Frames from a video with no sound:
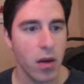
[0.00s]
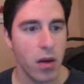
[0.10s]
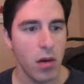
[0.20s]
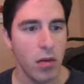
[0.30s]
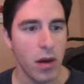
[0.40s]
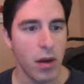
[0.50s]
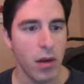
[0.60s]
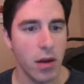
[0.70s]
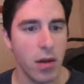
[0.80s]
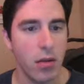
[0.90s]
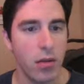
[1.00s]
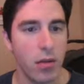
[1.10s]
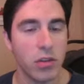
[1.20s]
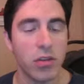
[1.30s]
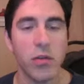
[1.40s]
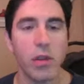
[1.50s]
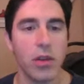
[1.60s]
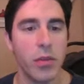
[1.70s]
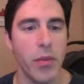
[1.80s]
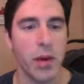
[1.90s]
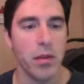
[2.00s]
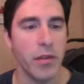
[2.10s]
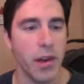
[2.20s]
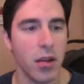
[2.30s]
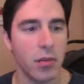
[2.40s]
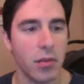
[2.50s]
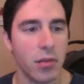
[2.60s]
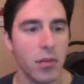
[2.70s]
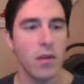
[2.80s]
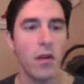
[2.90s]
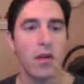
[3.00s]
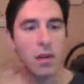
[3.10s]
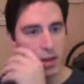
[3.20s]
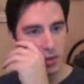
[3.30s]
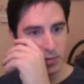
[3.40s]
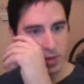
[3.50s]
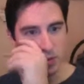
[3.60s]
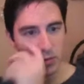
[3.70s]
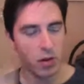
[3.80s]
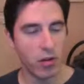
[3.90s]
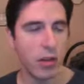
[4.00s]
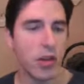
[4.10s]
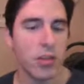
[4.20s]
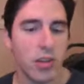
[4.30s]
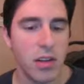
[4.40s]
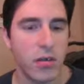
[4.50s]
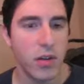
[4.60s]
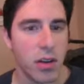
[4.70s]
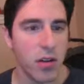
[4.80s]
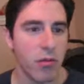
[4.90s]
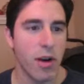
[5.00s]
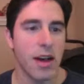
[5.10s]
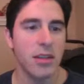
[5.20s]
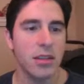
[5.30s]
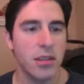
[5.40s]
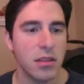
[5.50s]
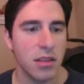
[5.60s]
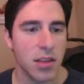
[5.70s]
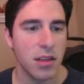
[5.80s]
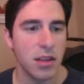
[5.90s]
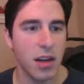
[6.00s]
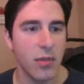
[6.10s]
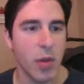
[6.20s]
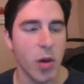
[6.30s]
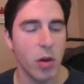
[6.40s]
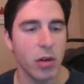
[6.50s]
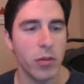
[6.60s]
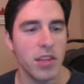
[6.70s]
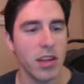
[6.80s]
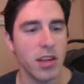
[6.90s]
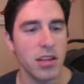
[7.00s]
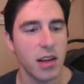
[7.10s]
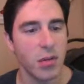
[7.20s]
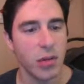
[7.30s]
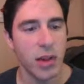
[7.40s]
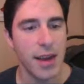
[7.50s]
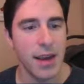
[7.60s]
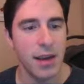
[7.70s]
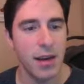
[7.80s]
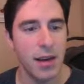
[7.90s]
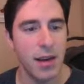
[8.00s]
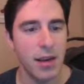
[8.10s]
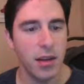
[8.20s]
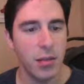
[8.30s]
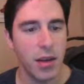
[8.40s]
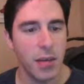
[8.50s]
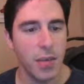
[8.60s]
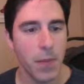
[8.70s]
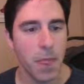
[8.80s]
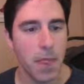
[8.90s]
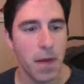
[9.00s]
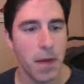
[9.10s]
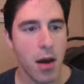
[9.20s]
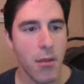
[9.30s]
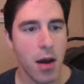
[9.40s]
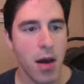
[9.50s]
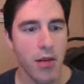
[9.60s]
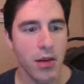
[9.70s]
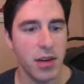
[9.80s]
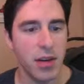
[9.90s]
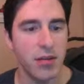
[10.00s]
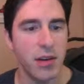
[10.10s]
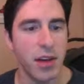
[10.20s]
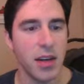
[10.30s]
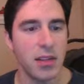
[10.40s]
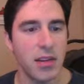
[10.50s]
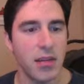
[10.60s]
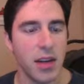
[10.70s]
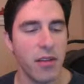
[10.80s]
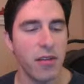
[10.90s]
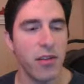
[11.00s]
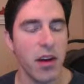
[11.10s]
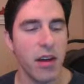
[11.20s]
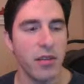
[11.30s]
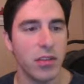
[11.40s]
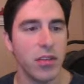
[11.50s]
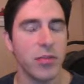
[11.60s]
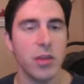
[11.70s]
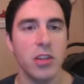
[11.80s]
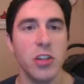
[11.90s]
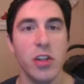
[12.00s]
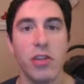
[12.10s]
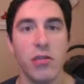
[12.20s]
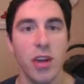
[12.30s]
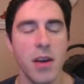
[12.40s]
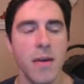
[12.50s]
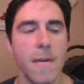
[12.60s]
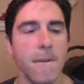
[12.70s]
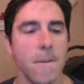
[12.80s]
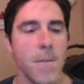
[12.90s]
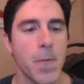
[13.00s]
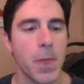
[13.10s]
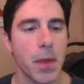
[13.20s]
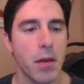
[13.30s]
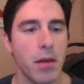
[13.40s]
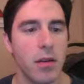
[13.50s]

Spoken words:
Okay, and also I'm a little bit better developed. Let's bring the queen over here, see if we can harass his king side, maybe hold up his king side play a little bit. I might have ideas of knight e7 to f5 to jump into g3. Okay.